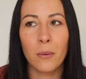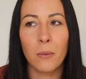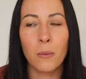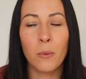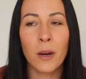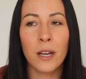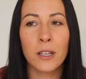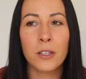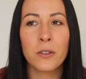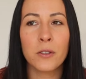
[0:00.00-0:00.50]

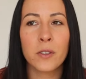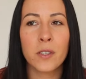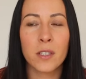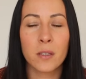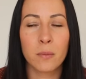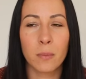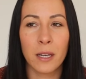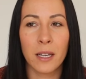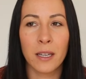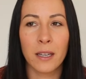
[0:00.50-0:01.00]
when you
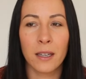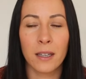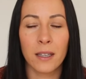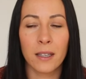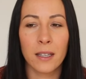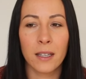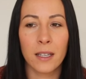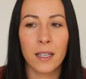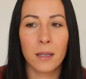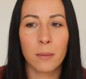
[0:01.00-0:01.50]
speak
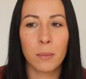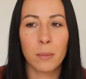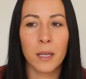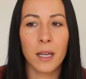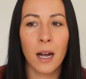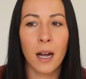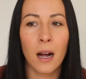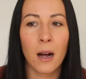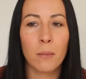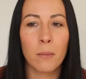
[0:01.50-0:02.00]
it, it
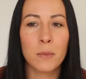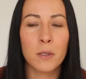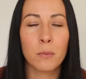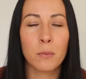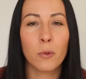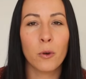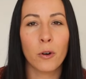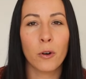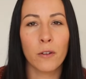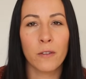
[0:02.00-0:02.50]
becomes
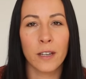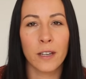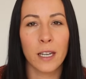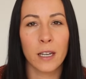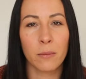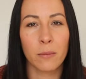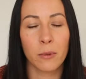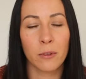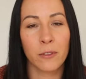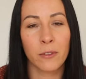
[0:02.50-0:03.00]
more of an
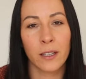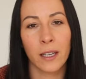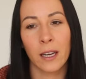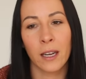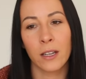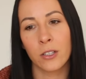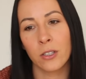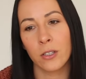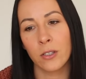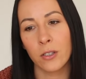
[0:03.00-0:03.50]

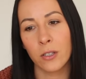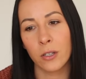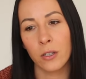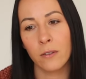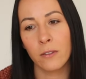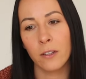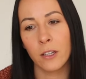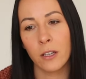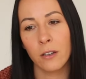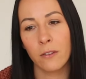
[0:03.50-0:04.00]
amplification. So
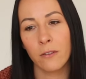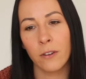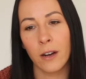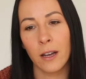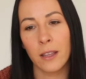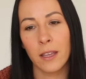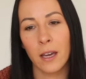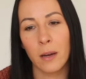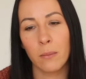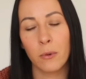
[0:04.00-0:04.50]
if you could
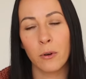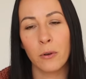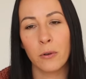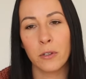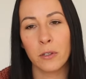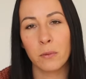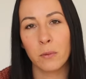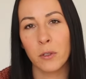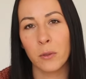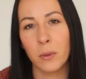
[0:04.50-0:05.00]
find that
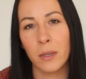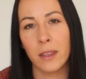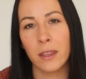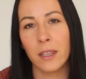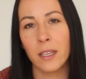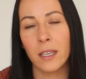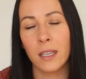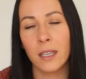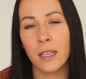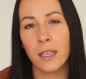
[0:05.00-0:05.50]
pause between
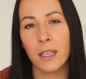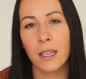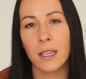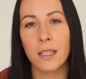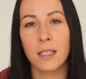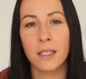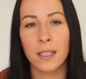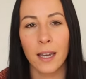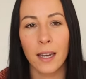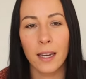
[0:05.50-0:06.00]
thinking it
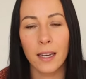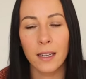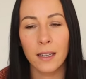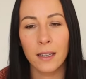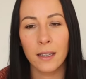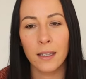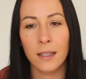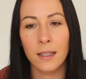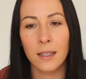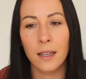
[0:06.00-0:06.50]
and saying
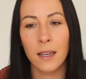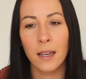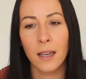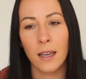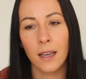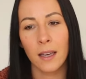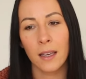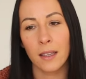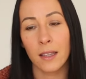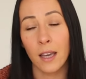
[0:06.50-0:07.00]
it,
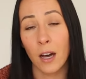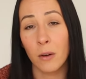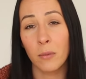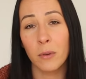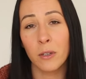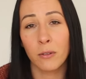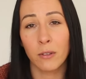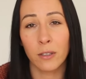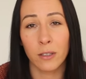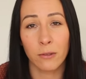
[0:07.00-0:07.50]
that will
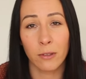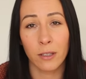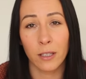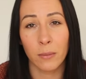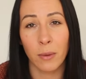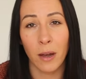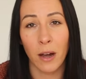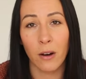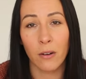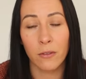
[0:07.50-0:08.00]
be really, really
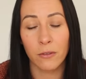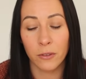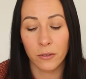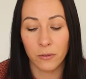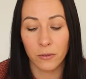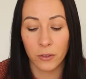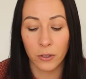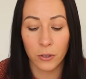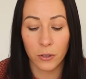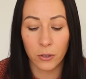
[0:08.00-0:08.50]
powerful
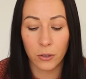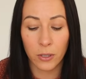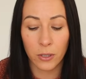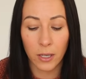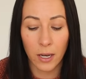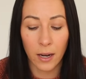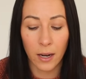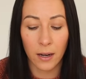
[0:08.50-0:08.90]
for you,